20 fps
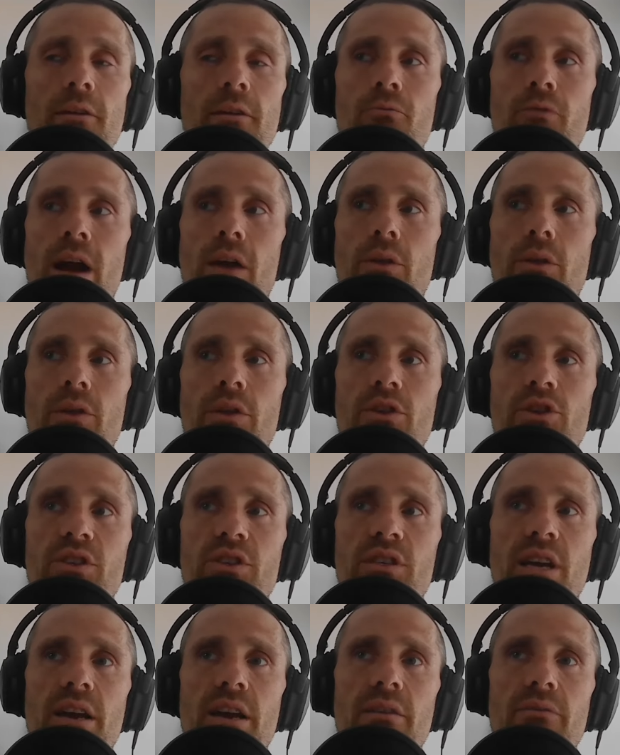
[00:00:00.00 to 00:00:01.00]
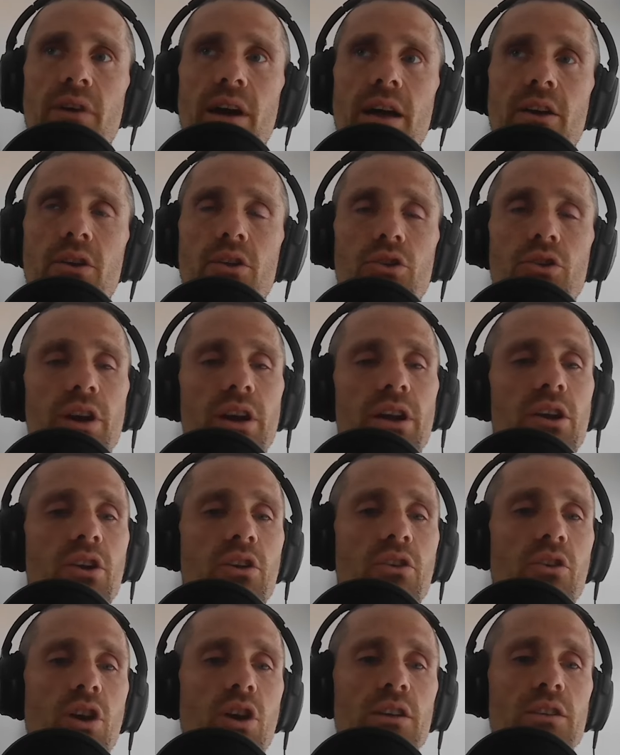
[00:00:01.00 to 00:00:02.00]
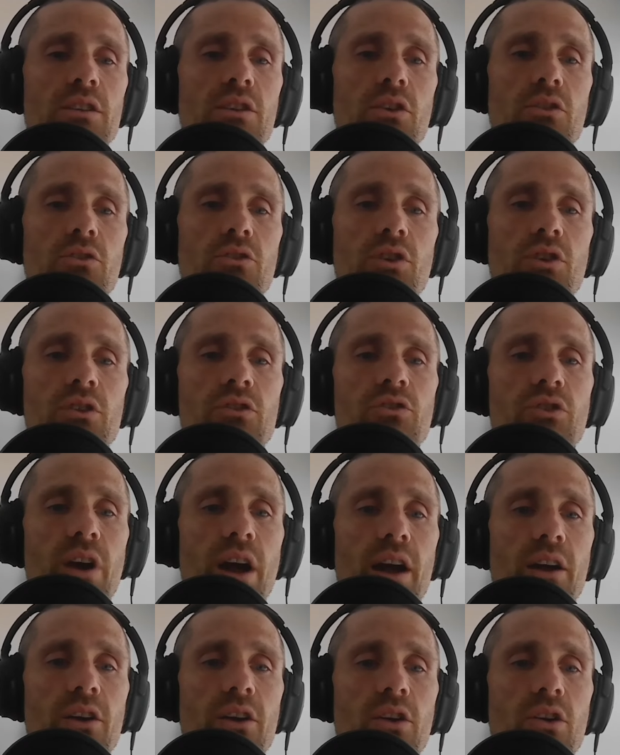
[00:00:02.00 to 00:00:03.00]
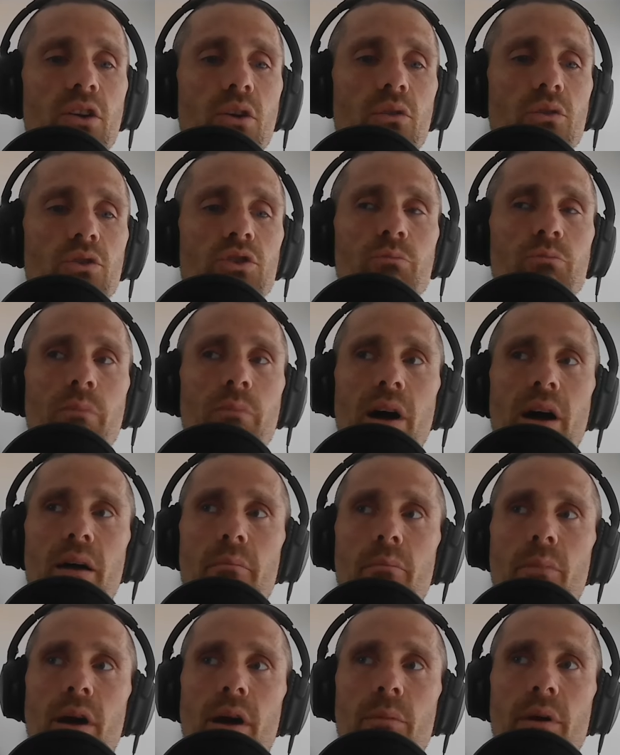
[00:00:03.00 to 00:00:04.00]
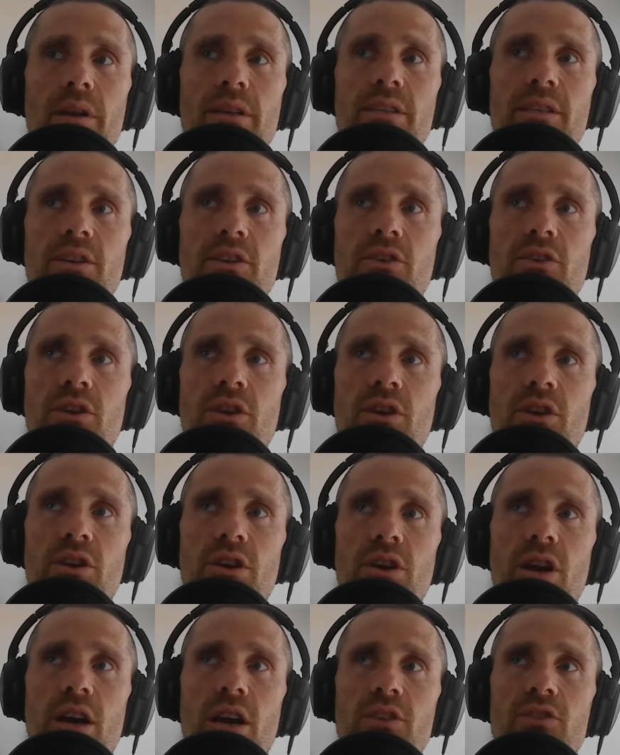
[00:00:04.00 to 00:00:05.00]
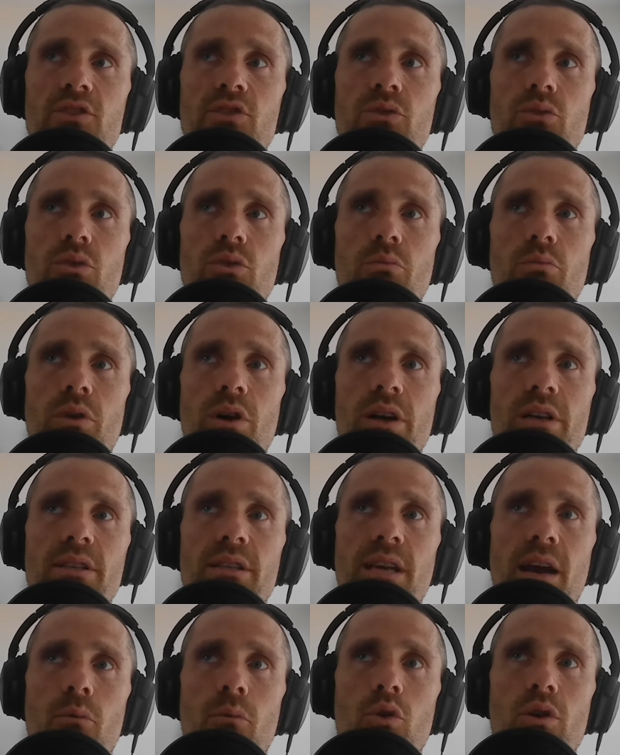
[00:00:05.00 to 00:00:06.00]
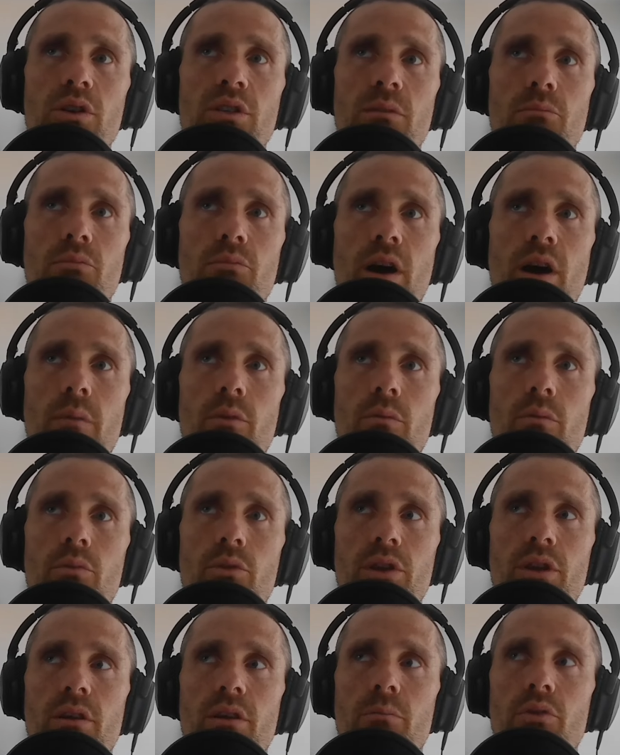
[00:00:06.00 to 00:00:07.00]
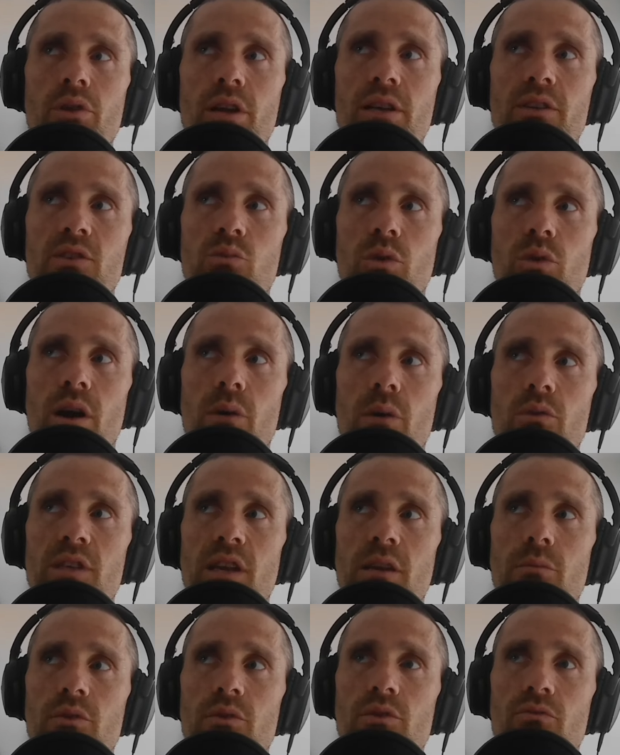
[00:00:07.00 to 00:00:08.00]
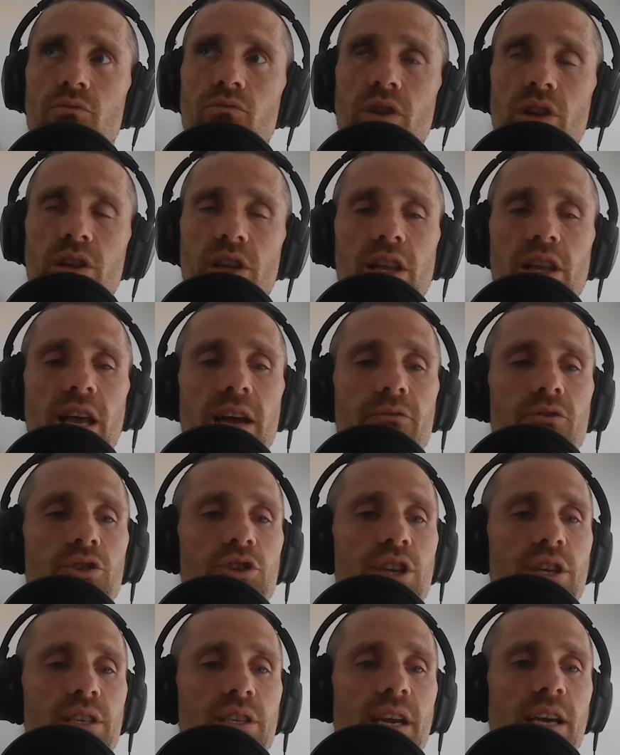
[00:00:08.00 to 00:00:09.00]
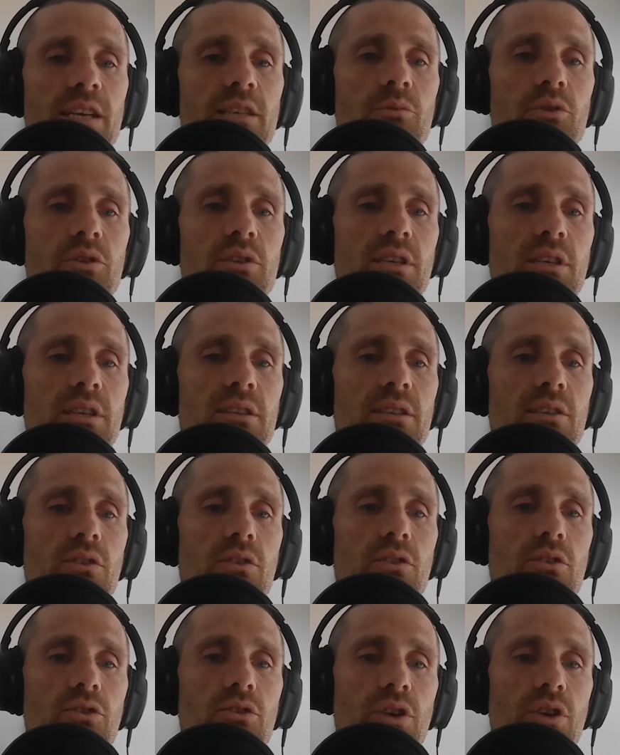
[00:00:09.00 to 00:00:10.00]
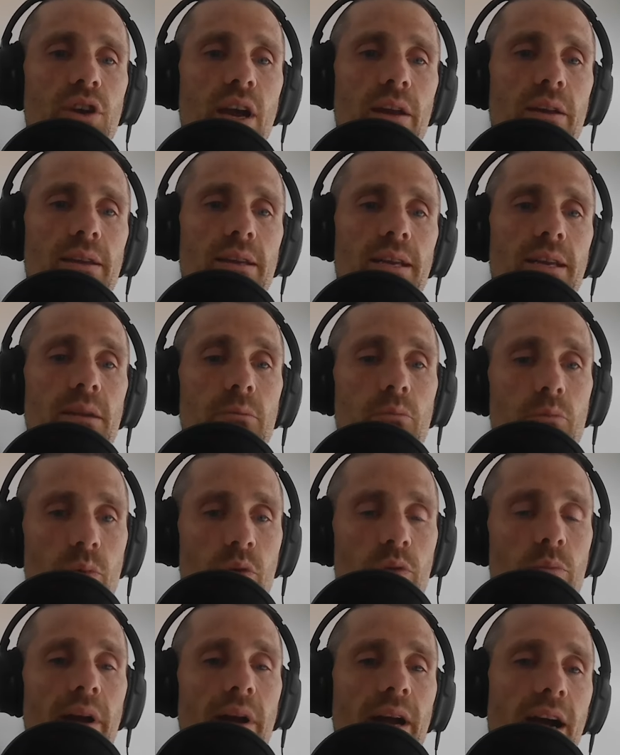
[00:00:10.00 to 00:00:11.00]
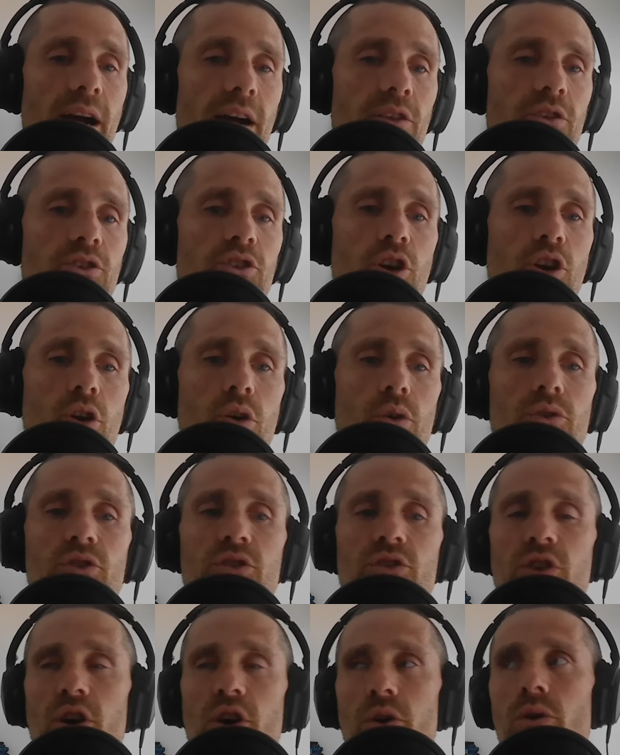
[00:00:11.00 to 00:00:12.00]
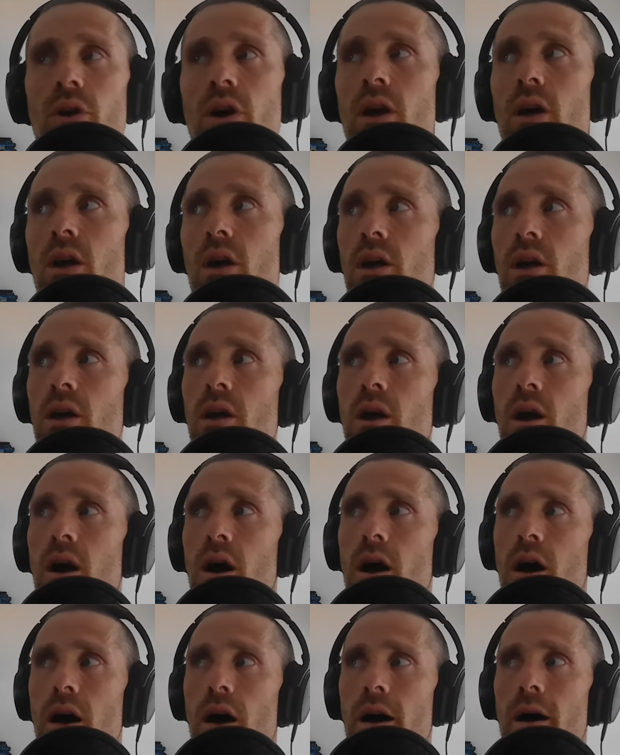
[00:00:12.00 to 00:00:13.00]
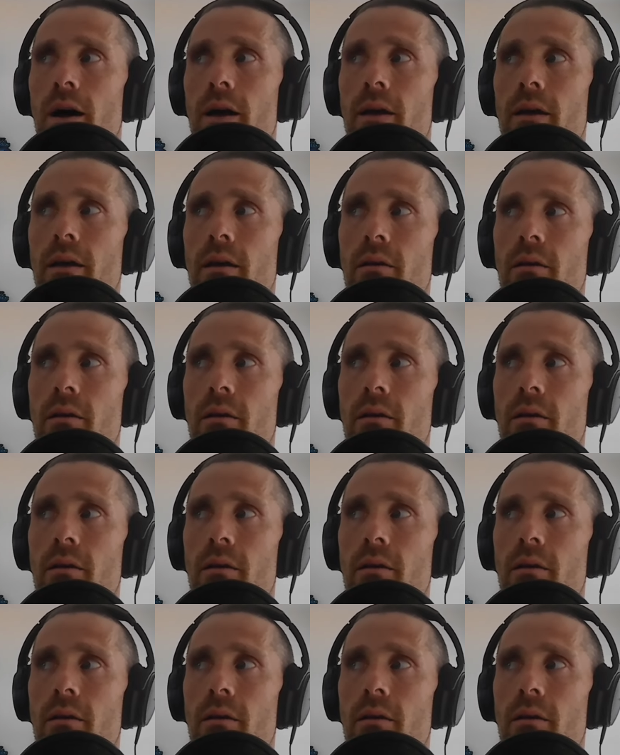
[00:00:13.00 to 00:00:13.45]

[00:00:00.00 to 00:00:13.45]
rather than just kind of, I had a great cross country and track coach by, by my senior year in high school, but I wasn't probably in a place where I was able to really leverage his expertise to the degree I did with my college coach. So, uh,